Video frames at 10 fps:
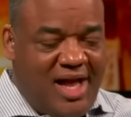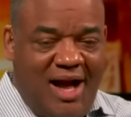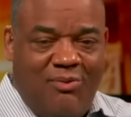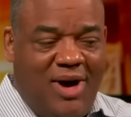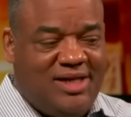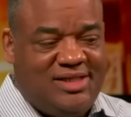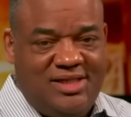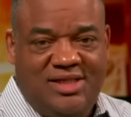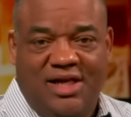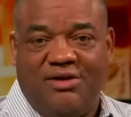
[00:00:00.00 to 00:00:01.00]
I watched
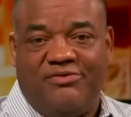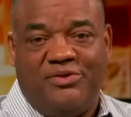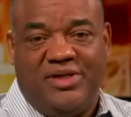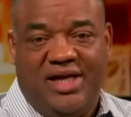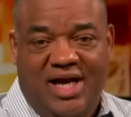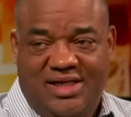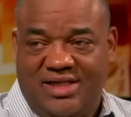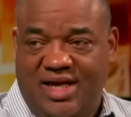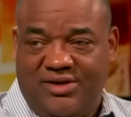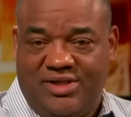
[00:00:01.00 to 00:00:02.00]
this interview Deion
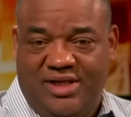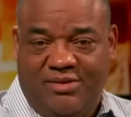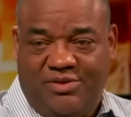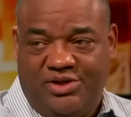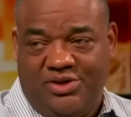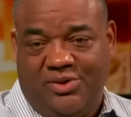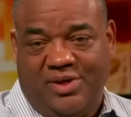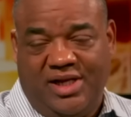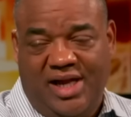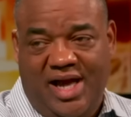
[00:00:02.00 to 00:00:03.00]
Sanders did with Joel
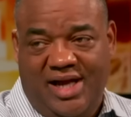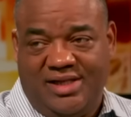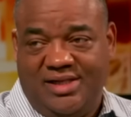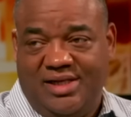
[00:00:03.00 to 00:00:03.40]
Klatt